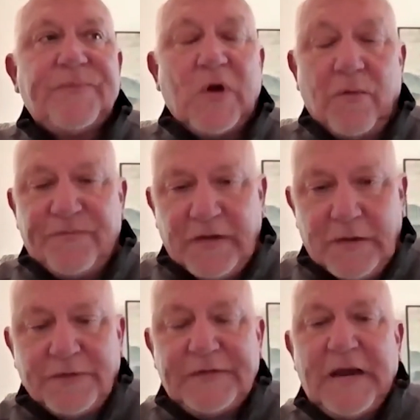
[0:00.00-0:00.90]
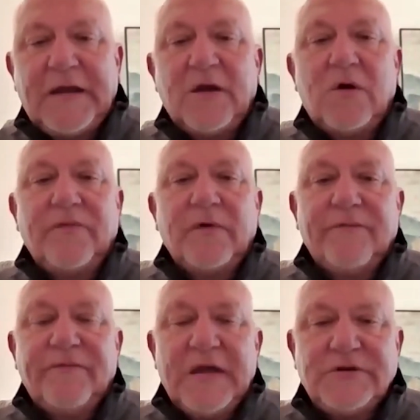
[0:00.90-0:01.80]
hopefully will take it over
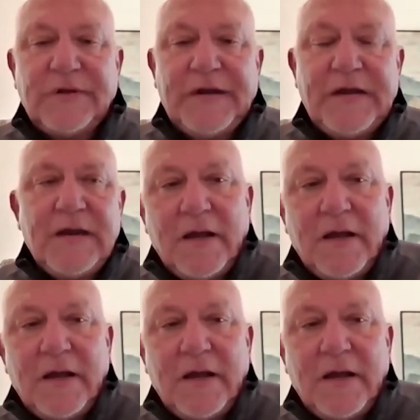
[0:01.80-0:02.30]
eventually.